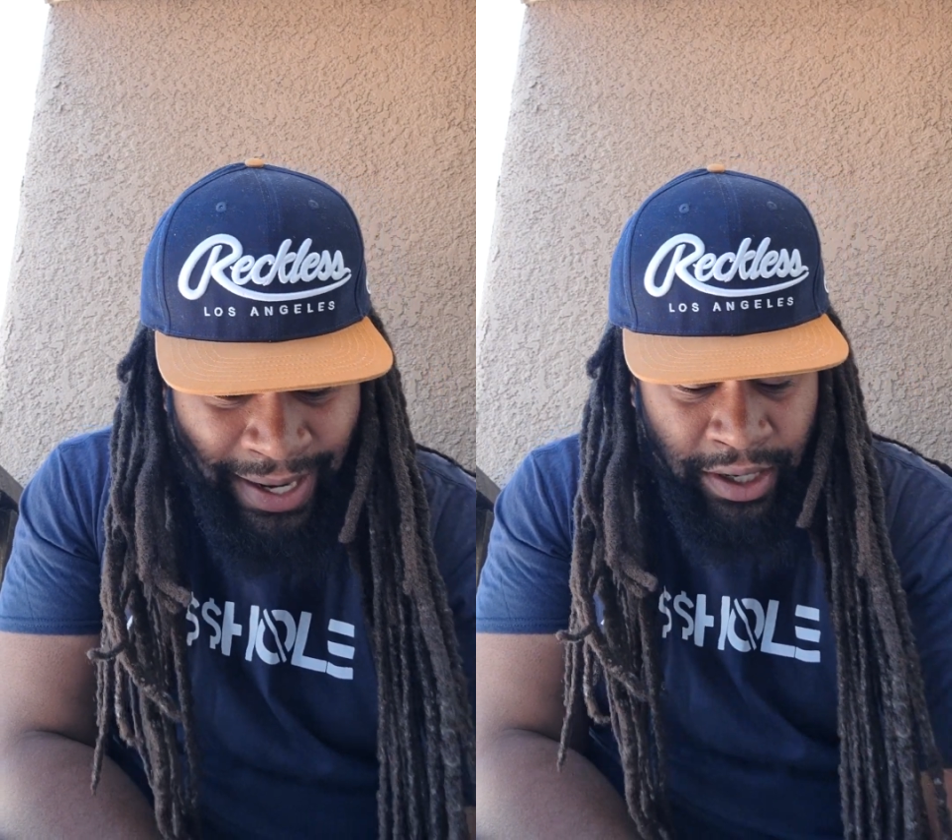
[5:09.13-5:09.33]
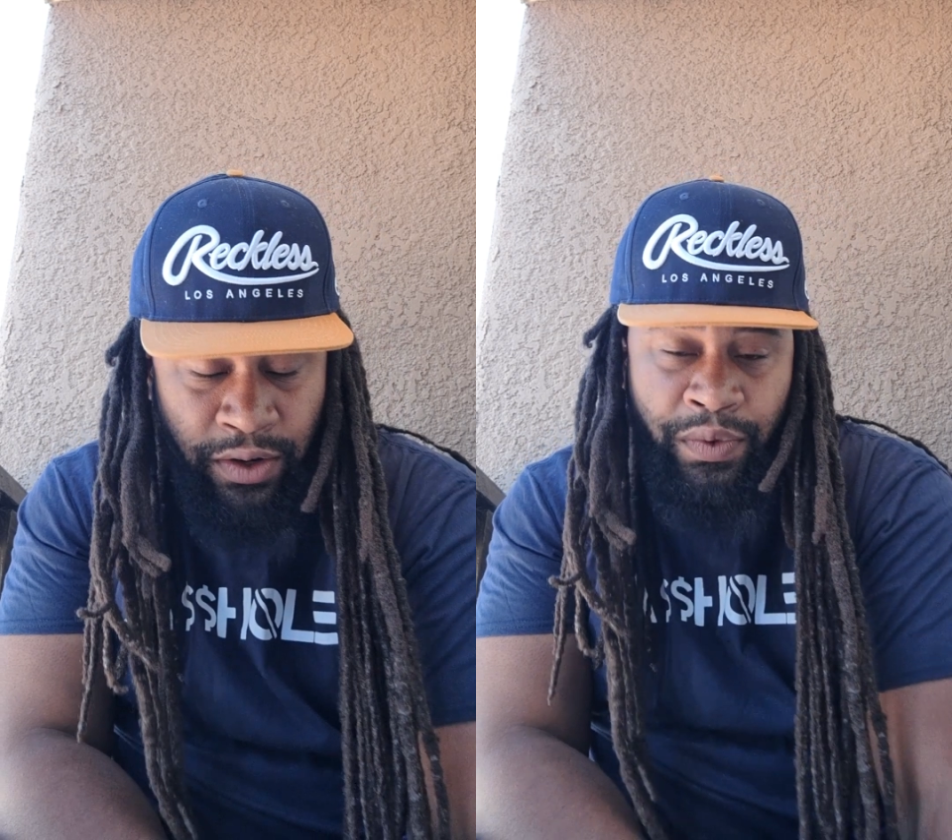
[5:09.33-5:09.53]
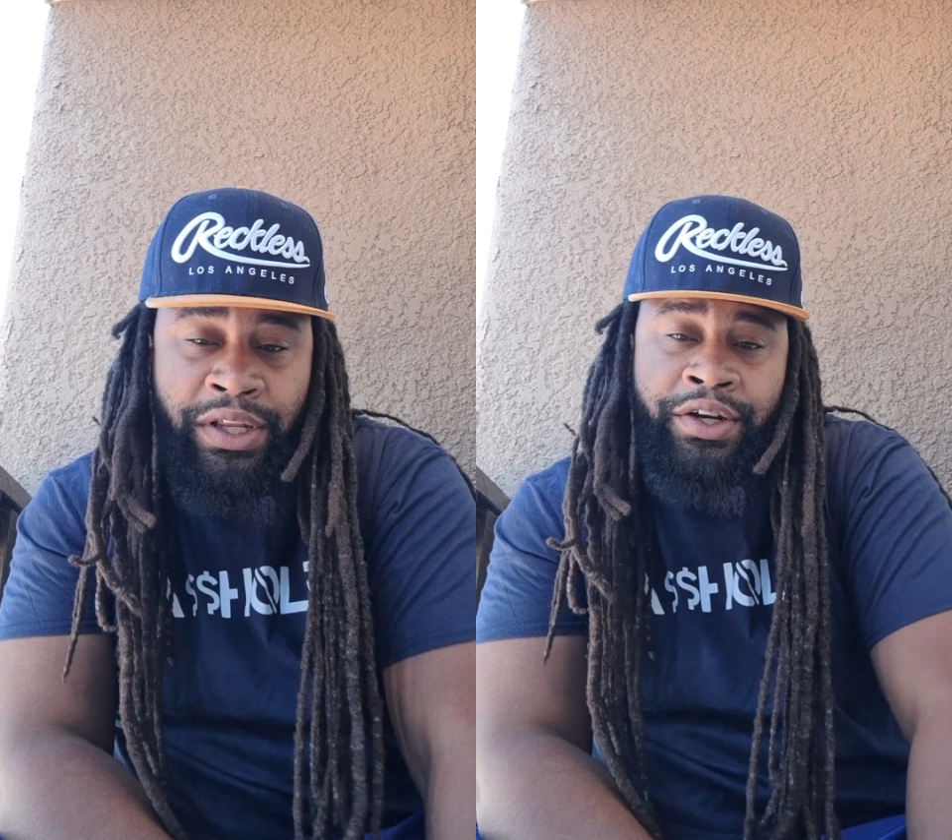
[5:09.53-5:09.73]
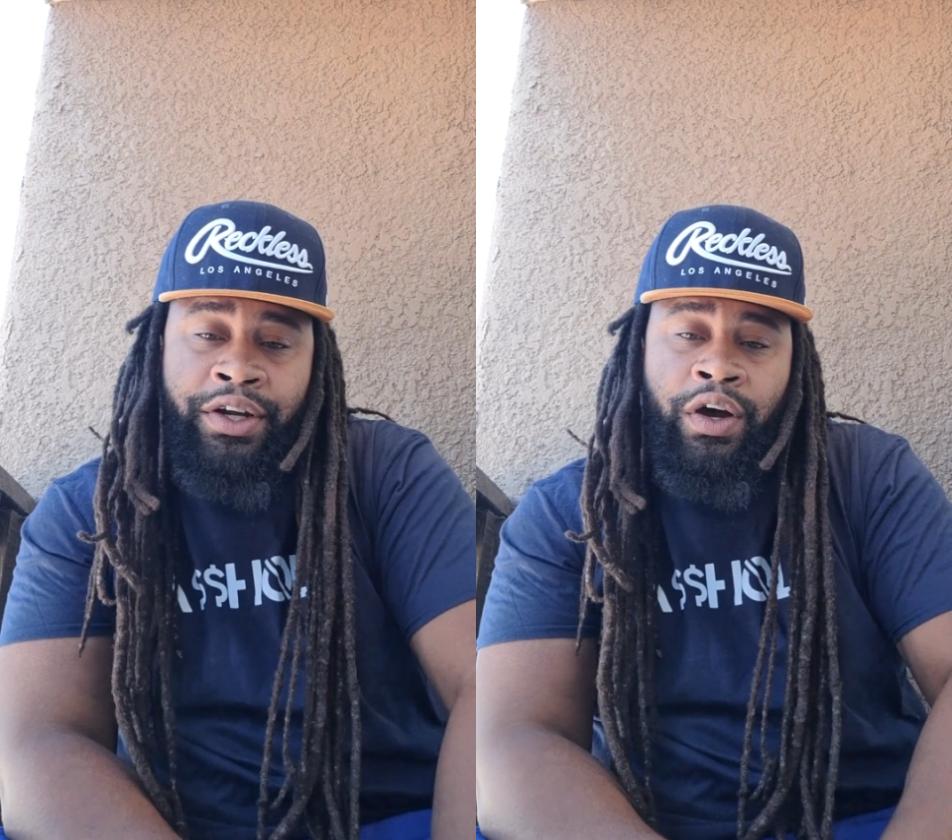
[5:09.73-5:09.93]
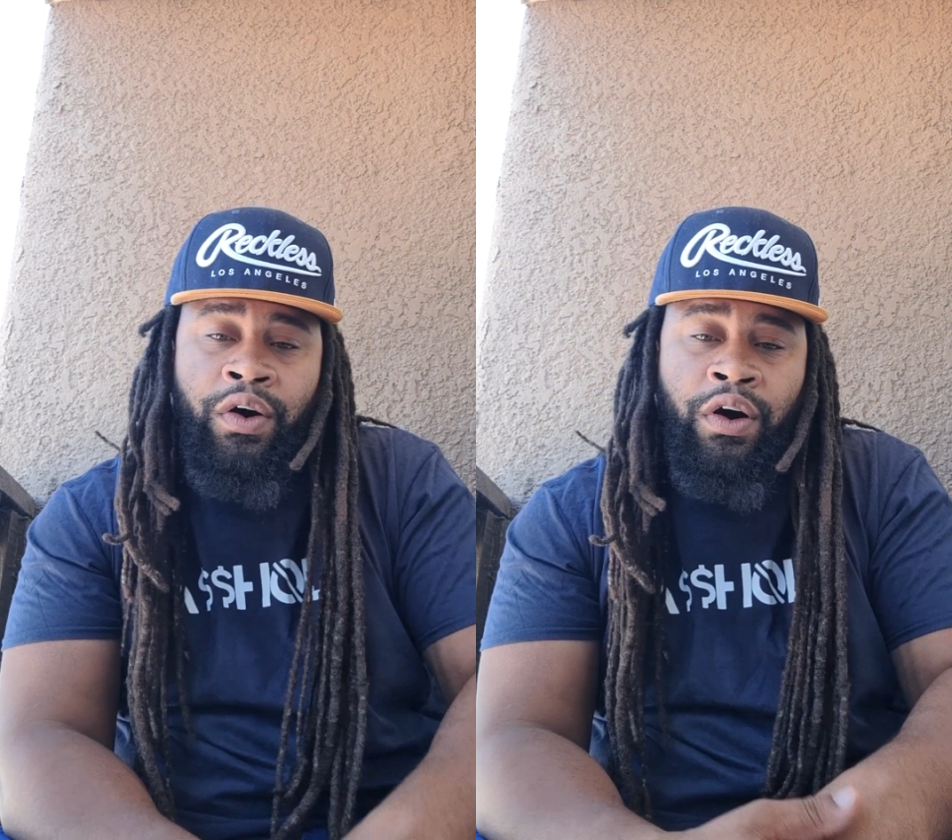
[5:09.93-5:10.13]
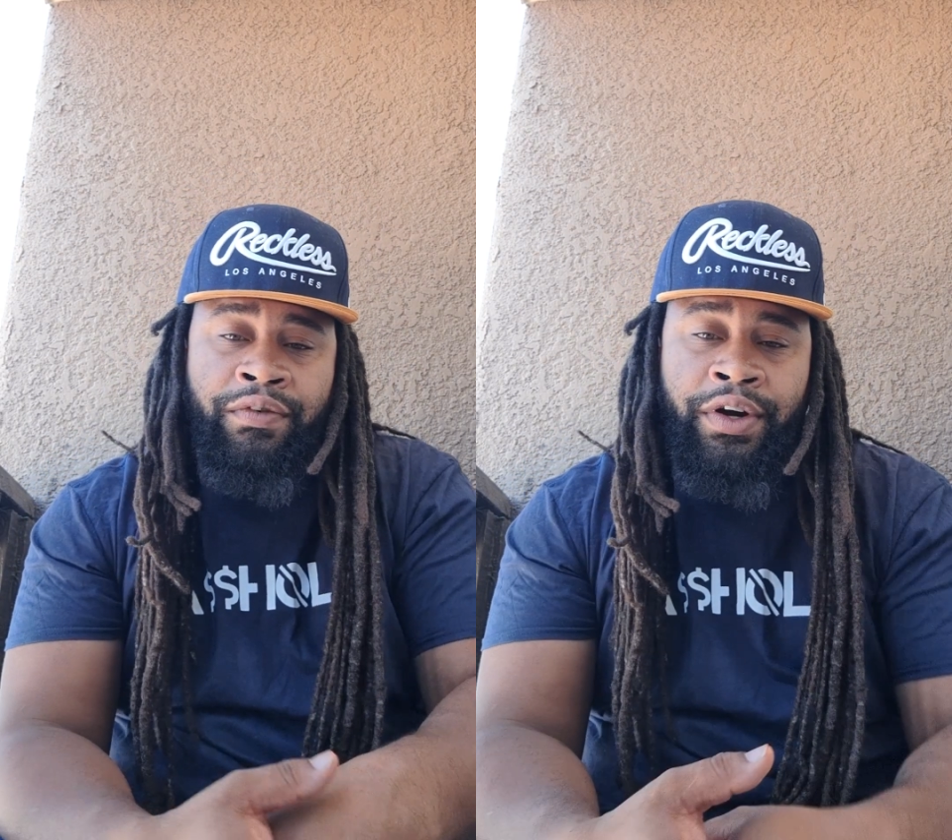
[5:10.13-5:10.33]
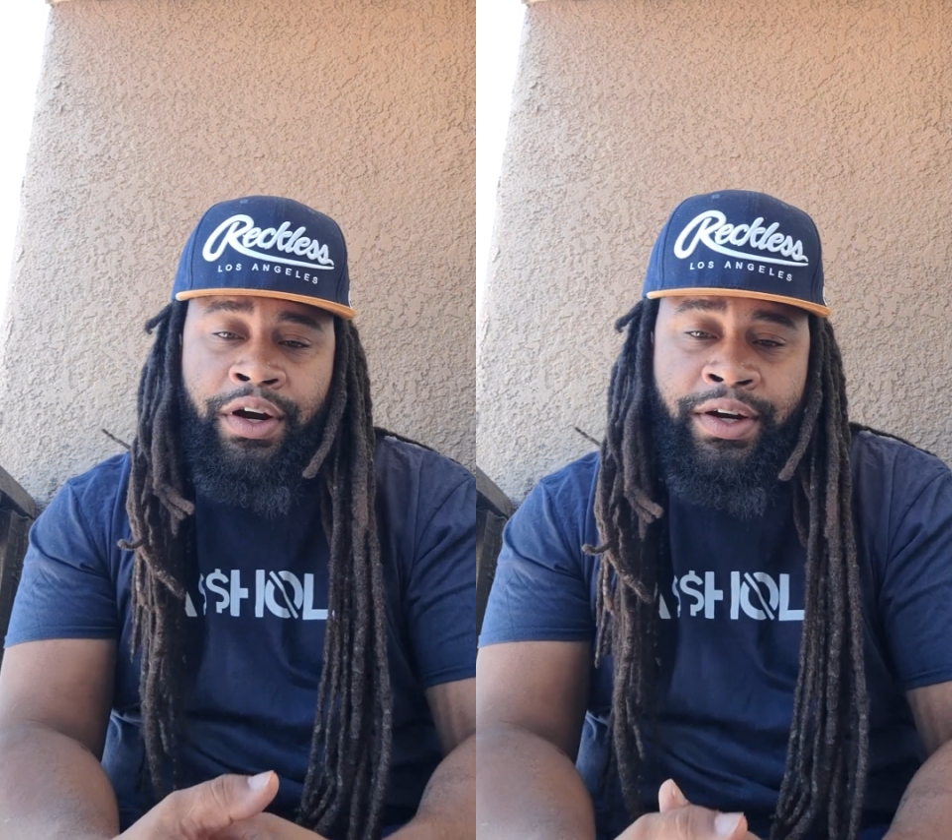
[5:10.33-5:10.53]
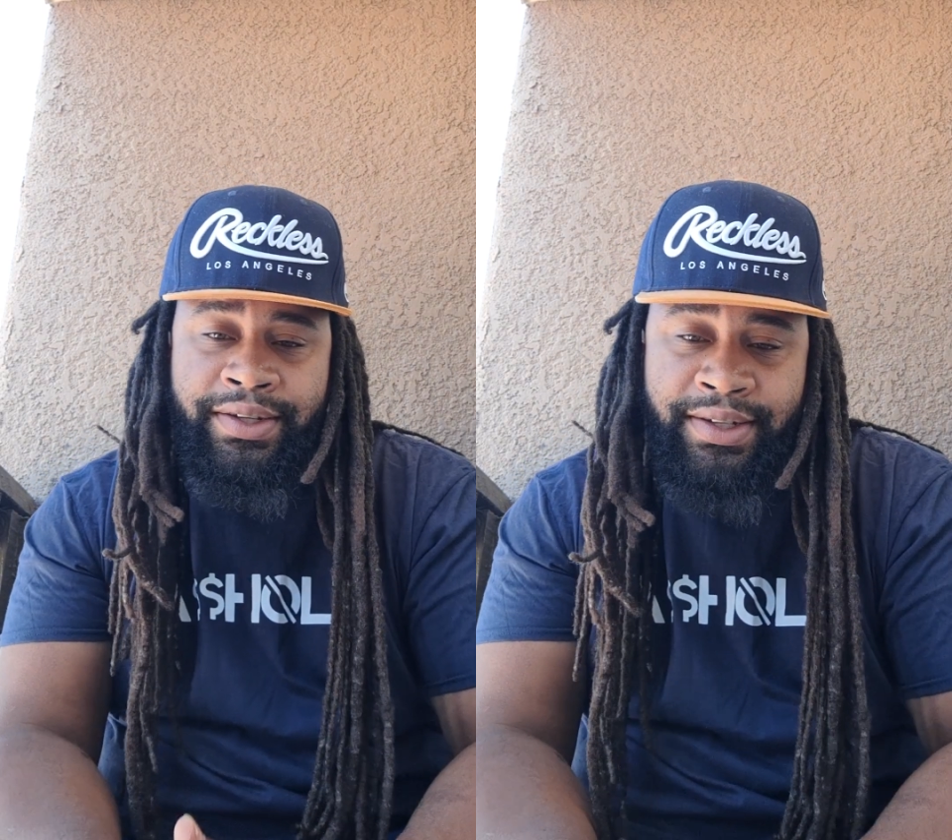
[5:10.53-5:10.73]
Erica Wheeler to go over
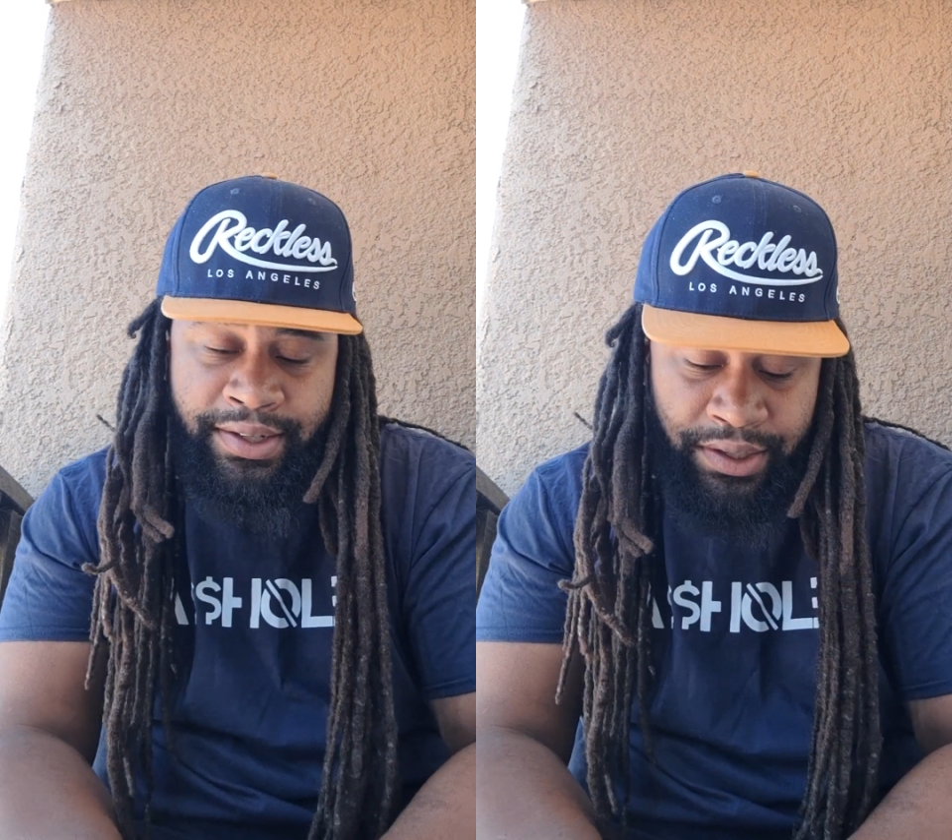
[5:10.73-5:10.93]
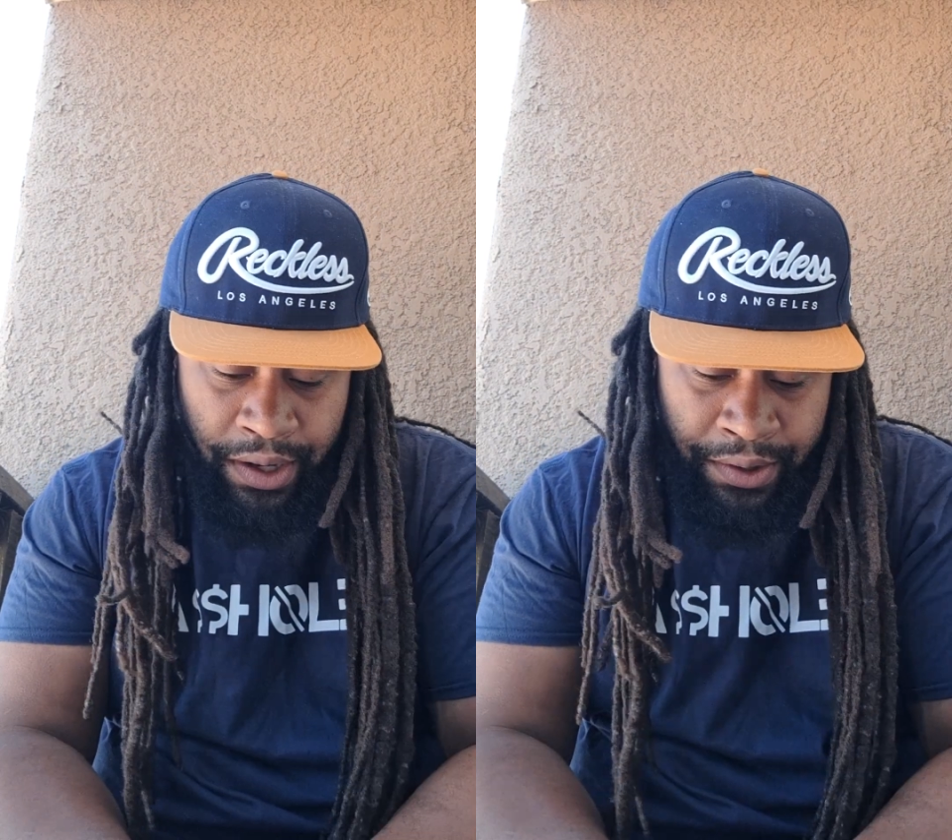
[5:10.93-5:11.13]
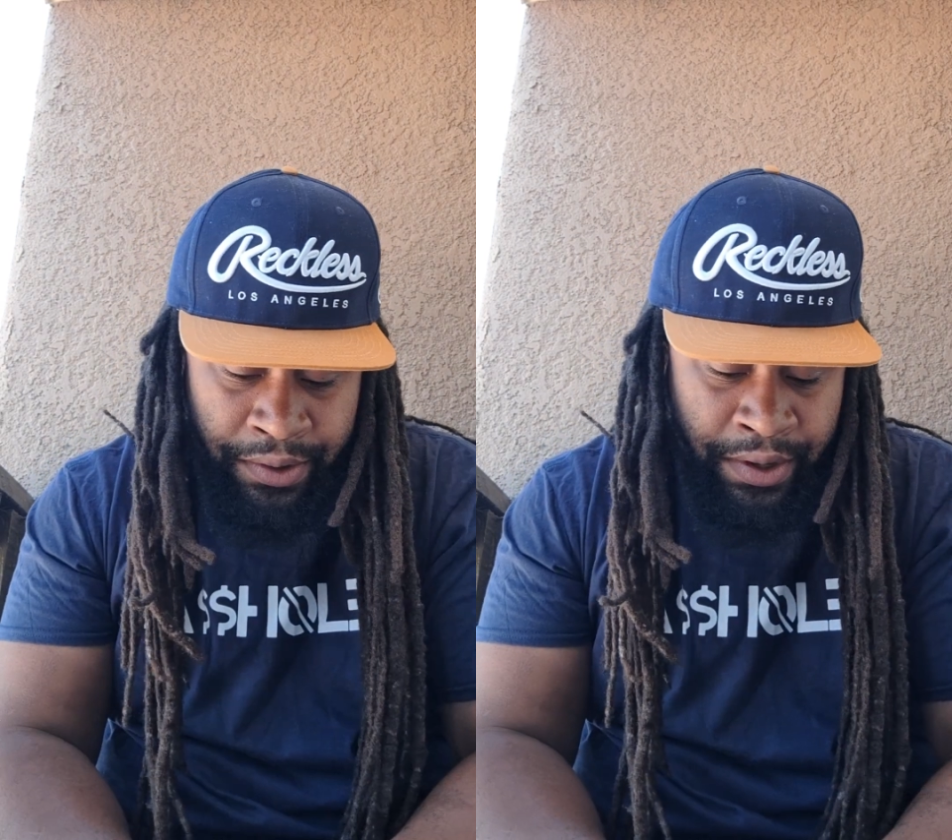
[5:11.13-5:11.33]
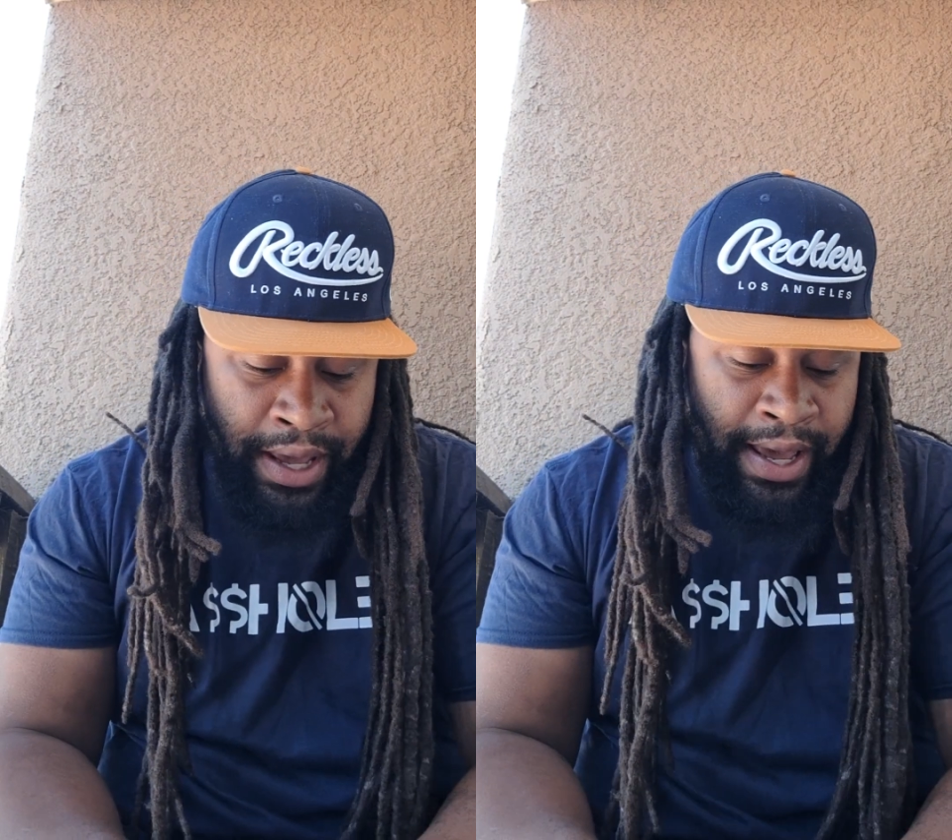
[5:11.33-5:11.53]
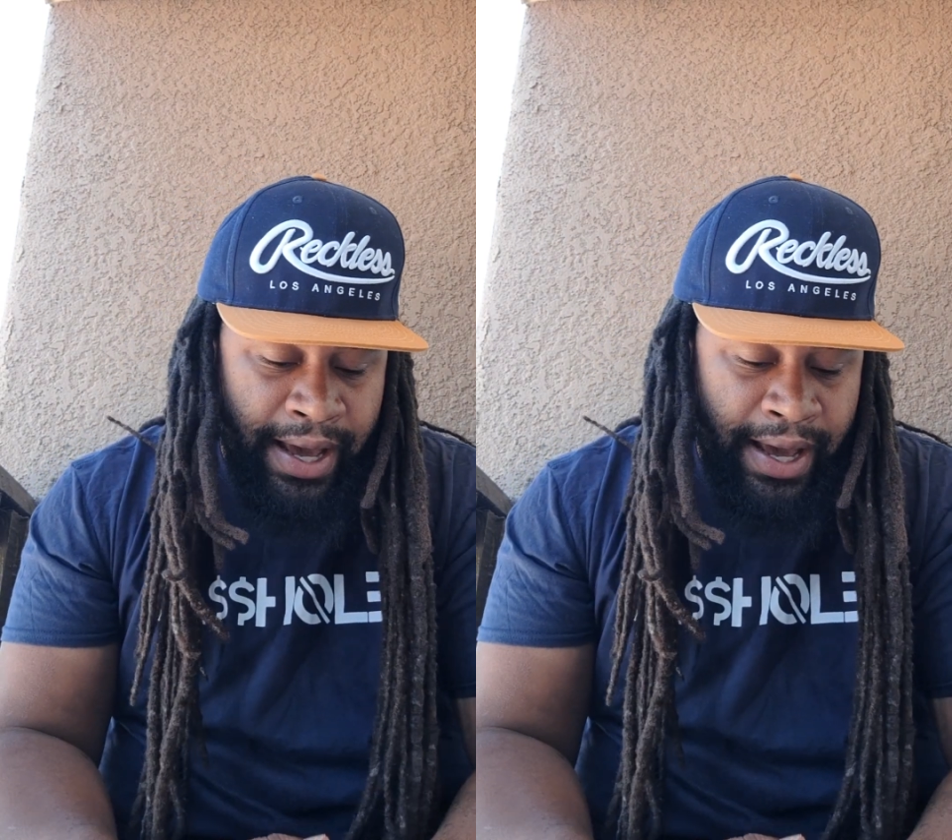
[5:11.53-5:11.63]
her assist total.